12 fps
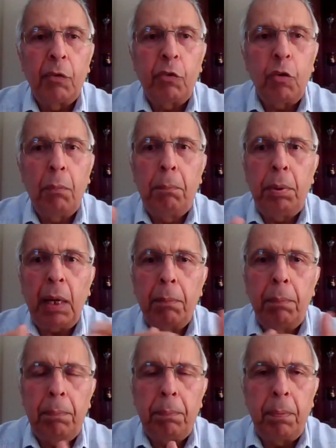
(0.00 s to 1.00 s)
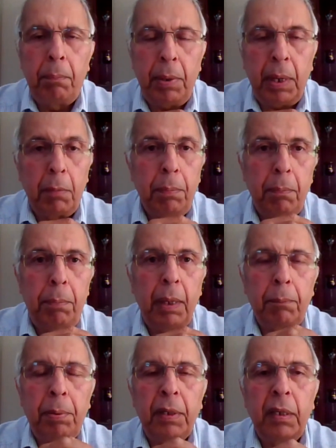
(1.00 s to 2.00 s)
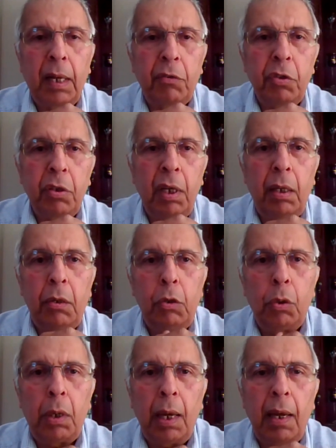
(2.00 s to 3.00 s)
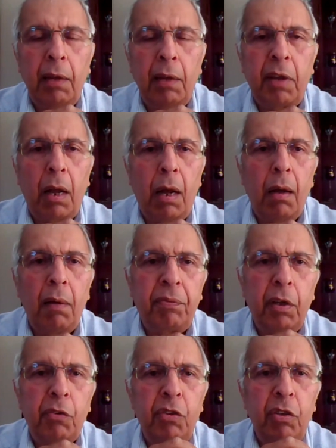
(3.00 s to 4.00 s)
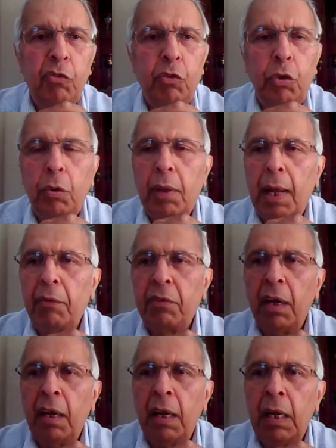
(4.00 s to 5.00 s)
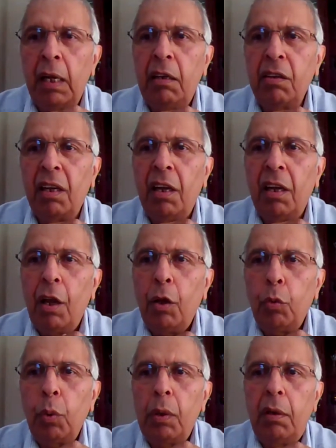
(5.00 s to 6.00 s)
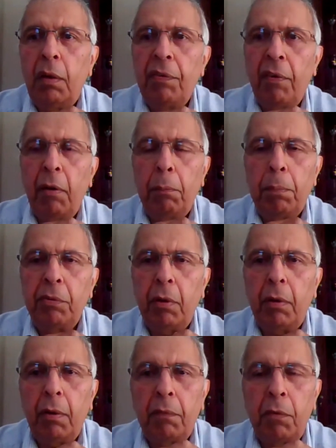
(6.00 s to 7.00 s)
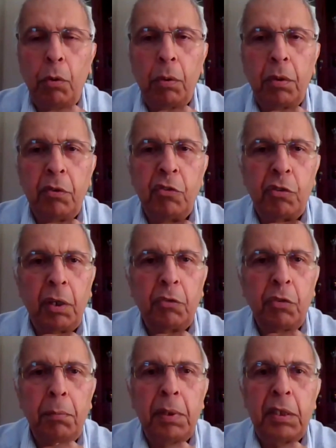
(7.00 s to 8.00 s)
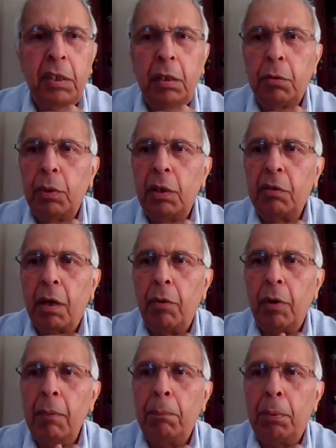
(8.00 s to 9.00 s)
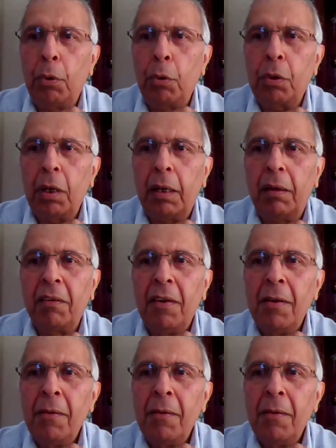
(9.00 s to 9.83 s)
So brick production in the UK has halved since 2008. 25% of all construction materials are imported.